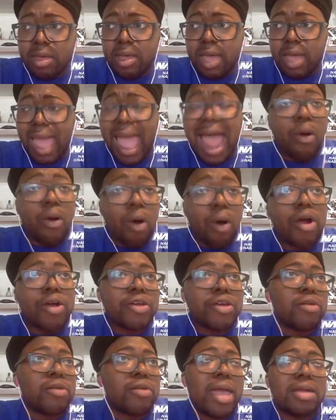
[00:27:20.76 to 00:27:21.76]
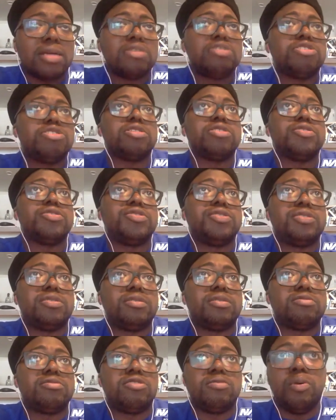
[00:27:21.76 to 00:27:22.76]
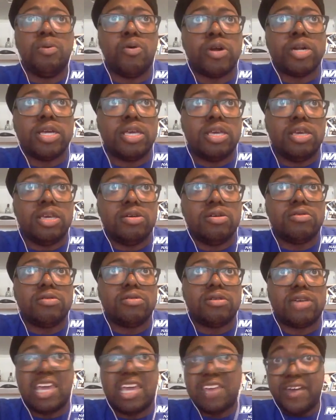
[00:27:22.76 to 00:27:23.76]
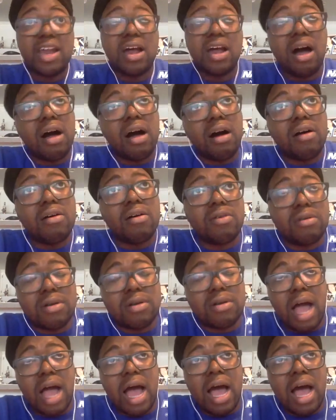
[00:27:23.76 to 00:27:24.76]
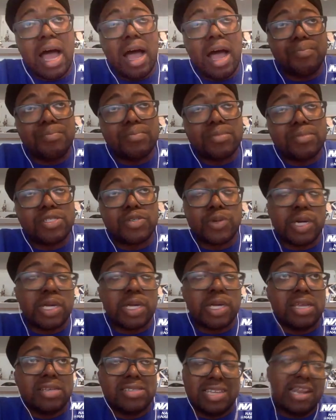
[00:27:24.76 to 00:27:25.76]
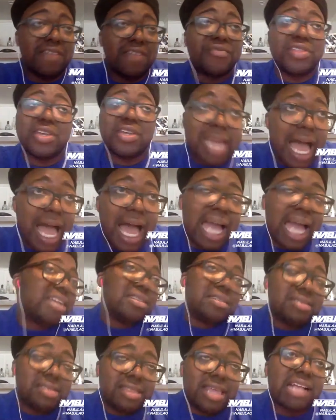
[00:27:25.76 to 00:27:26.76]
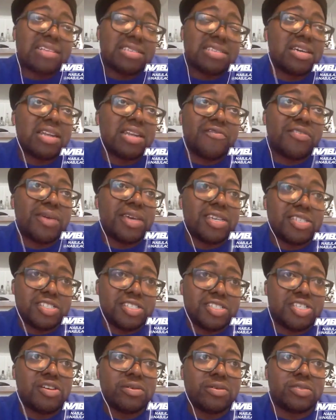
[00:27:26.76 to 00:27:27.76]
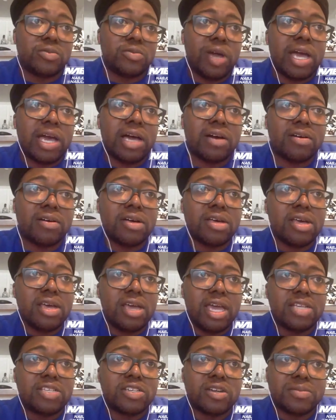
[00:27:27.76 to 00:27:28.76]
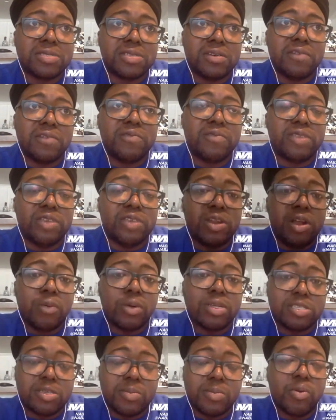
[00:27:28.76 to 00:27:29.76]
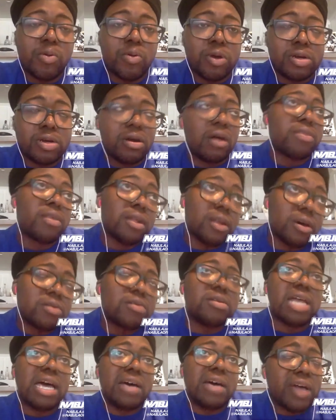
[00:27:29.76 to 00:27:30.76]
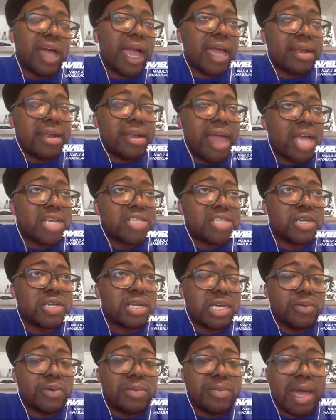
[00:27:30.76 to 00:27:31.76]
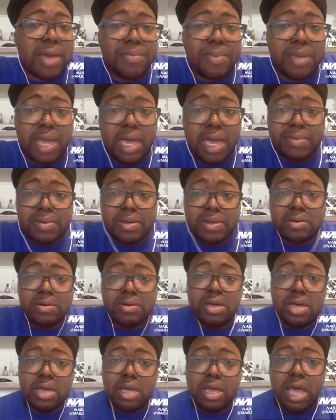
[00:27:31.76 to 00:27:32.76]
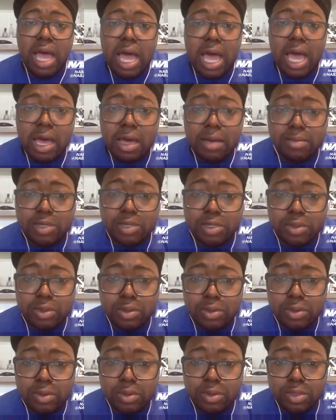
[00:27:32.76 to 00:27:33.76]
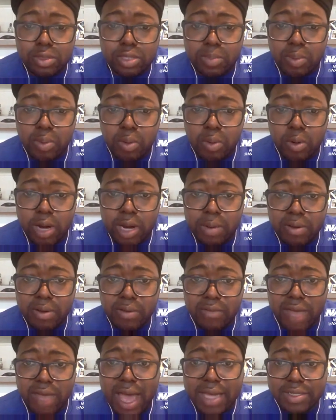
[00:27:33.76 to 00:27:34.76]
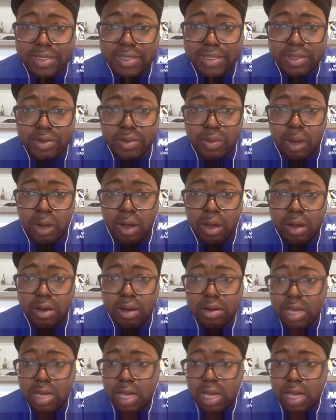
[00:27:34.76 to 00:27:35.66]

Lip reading: are your managers supporting you, if at all, during this? And if they're not, that's good information to know as well, in terms of, what support on the local level and nationally we might be able to support and provide to you all.